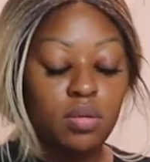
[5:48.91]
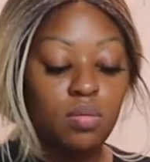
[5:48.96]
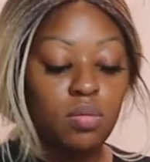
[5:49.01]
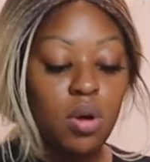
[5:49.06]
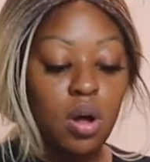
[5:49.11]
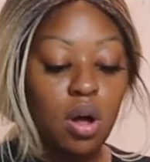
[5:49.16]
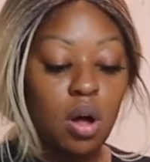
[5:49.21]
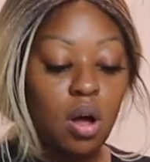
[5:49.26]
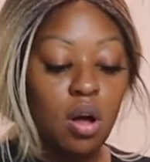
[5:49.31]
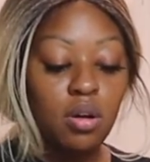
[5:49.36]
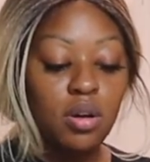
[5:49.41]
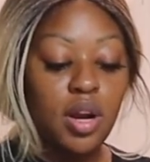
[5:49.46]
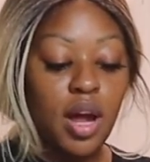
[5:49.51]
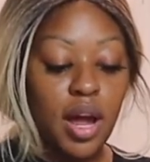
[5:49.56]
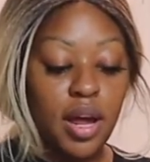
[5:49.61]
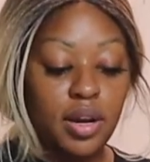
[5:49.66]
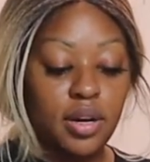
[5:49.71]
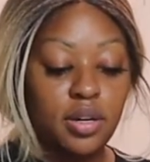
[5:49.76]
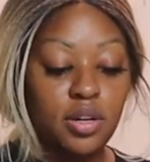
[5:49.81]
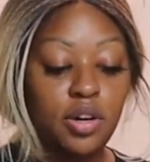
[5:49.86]
well, hold
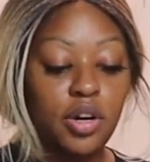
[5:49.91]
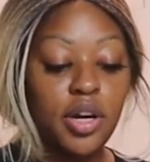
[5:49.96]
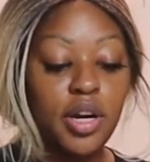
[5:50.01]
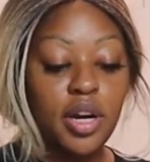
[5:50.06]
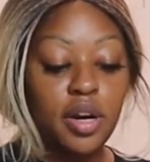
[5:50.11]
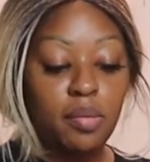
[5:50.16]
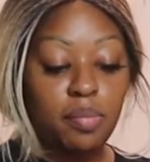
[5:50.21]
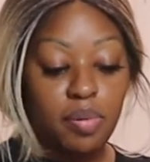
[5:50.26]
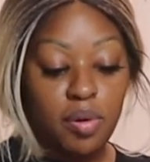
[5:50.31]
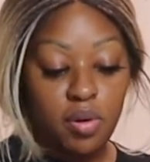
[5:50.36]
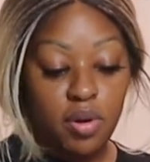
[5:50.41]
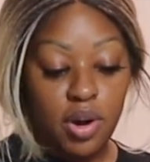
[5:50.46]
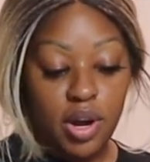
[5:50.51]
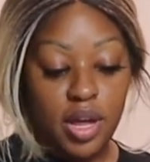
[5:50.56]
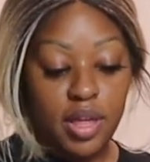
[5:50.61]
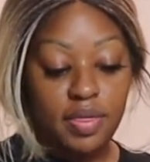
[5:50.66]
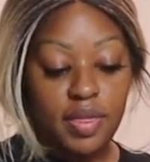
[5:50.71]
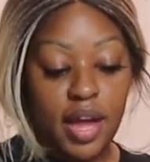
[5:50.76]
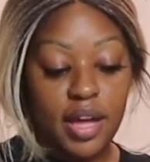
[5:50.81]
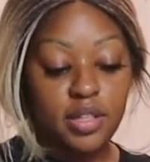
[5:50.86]
on. You're going to pour
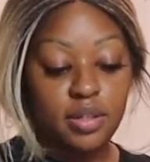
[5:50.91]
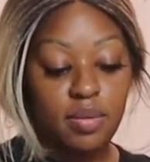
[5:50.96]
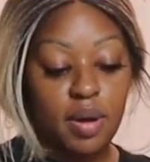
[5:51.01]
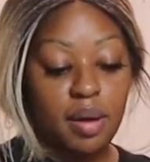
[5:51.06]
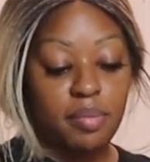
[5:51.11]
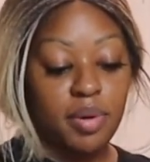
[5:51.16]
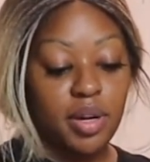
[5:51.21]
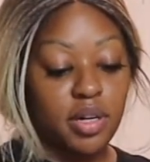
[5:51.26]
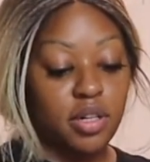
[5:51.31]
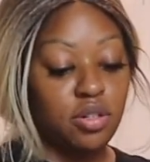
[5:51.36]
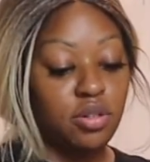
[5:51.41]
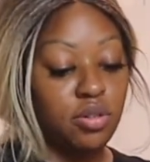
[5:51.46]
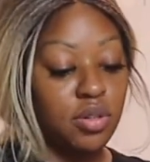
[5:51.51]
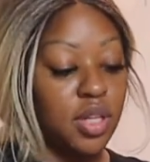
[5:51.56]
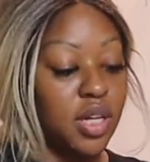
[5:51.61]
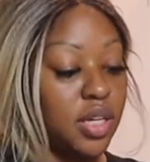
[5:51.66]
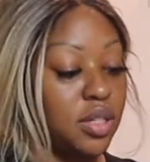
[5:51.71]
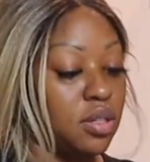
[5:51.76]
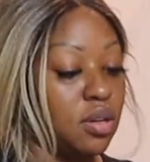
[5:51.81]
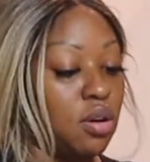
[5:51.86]
it. That's why I'm going to do
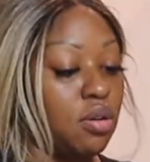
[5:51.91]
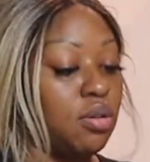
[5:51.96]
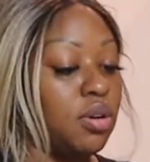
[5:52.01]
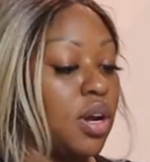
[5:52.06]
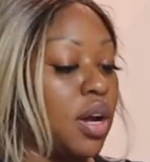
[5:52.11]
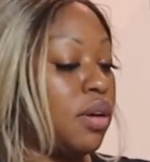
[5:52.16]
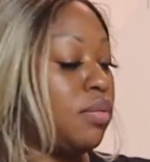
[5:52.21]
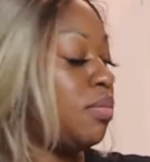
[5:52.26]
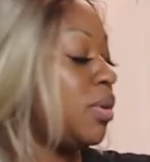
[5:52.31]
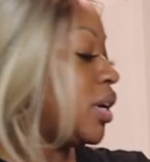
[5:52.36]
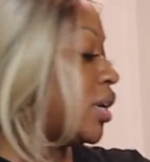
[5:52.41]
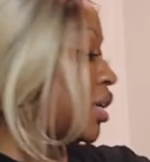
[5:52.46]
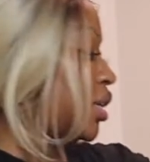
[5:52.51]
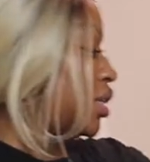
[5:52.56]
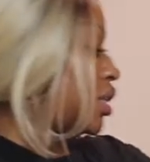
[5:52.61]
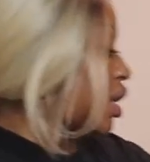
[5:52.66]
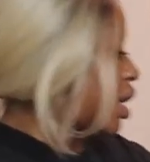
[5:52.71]
this. Hold on. We're going to